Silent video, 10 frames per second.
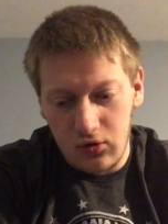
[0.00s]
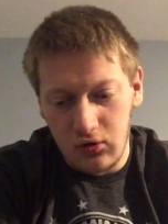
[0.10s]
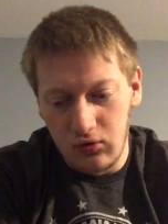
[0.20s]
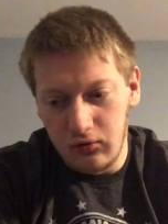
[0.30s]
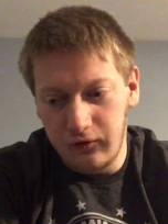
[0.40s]

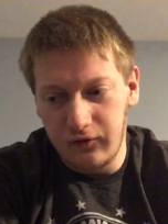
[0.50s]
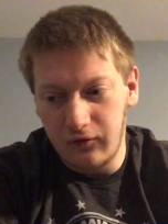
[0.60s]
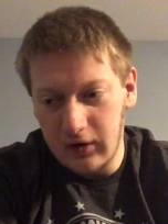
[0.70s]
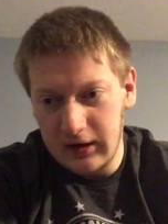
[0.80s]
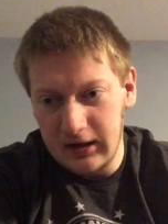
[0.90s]
who
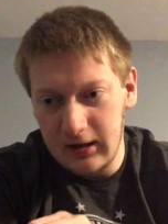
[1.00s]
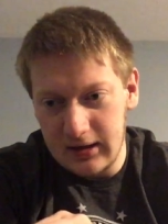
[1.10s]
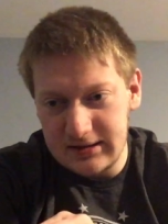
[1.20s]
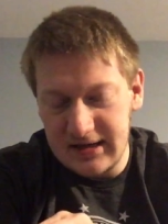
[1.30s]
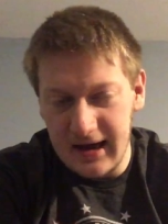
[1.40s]
fucking
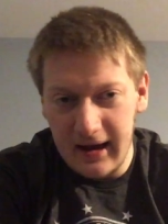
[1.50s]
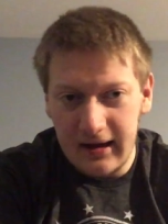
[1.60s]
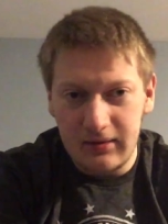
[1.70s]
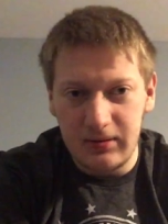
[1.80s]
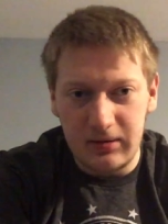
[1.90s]

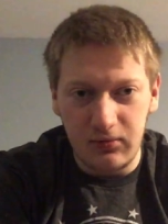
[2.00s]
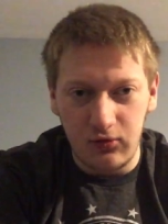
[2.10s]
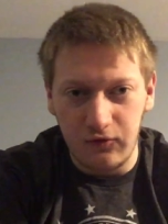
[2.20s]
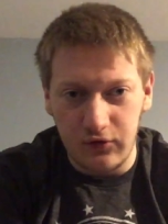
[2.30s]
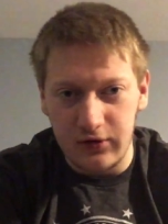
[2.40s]
attack
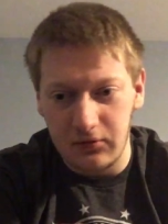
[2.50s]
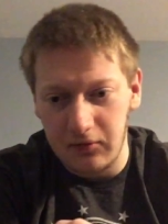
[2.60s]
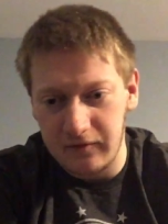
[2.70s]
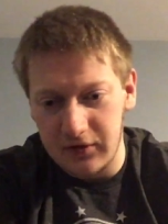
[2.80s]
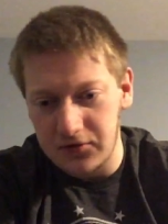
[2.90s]
people for their
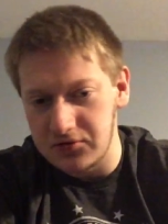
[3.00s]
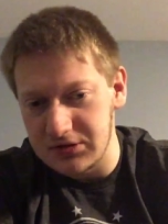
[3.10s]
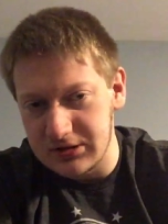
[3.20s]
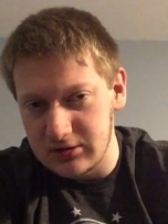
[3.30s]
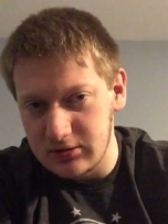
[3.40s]

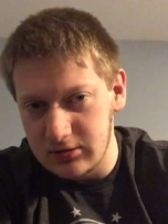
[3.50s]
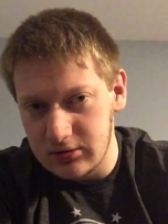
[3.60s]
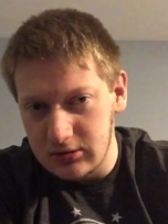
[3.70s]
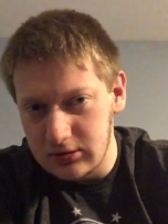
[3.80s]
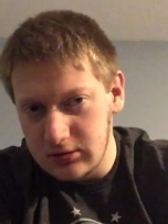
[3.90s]
reviews.
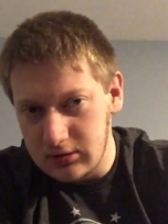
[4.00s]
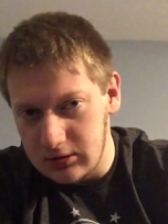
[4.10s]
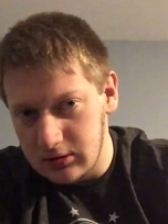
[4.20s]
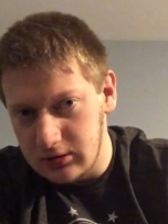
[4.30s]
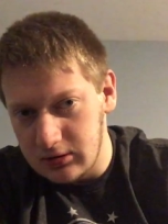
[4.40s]

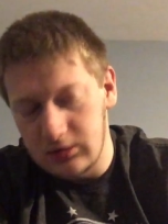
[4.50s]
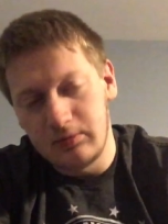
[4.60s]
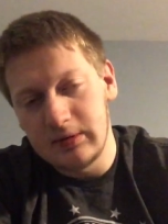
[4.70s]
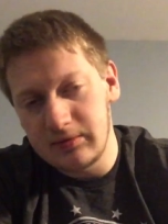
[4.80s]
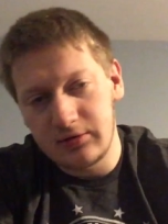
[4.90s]

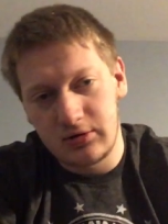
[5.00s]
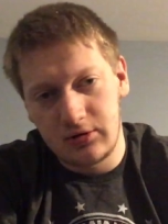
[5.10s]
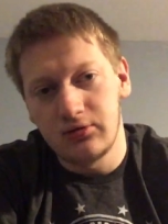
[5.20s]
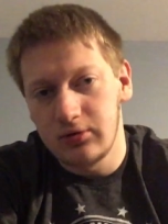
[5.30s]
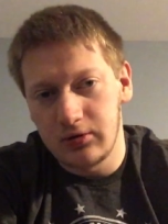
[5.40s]
You people
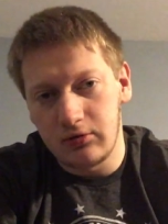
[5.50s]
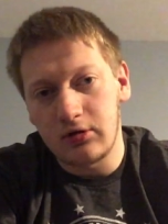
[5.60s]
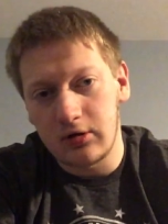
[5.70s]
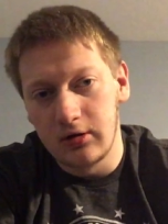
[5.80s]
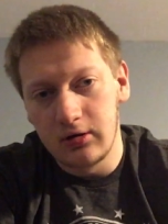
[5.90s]
know who you
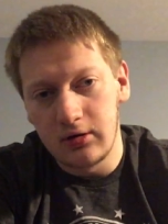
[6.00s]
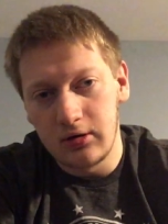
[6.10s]
are.